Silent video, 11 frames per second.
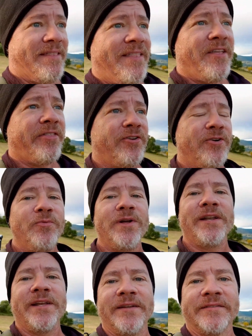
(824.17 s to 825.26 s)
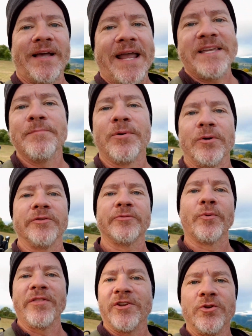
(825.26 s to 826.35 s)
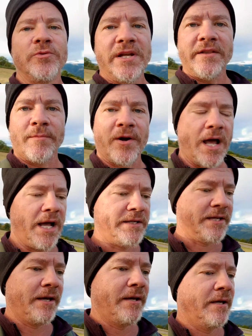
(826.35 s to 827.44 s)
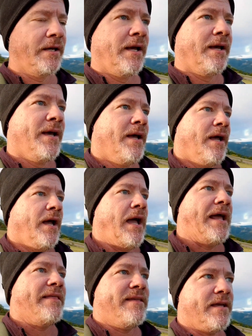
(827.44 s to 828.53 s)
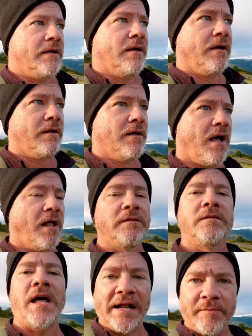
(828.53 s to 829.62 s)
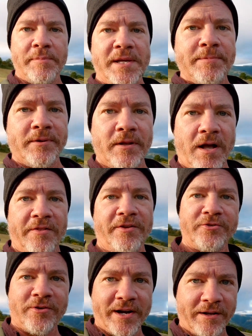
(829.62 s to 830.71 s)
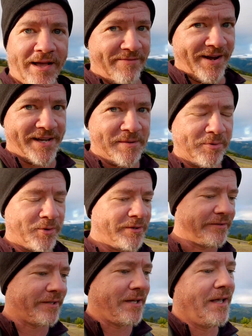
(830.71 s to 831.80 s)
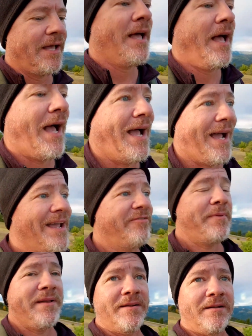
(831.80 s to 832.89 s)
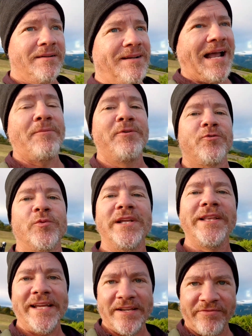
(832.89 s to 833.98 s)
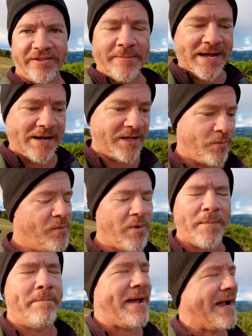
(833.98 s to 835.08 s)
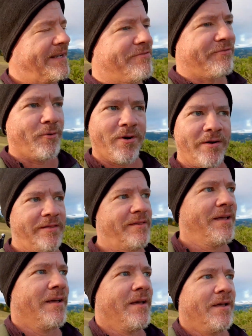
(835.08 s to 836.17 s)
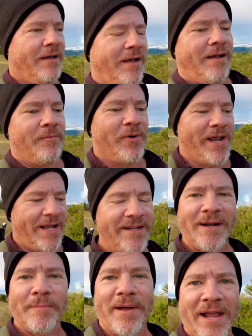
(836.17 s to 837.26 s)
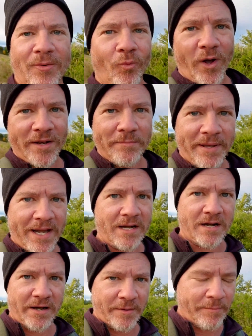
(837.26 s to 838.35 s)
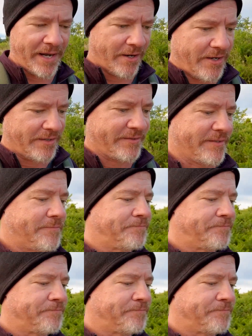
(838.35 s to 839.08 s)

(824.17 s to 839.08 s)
then the third one is hiking poles, whether you need them or not. I think a lot of people on the trail have hiking poles. I was really iffy about it. We went back and forth. We ended up buying one pair in Paris,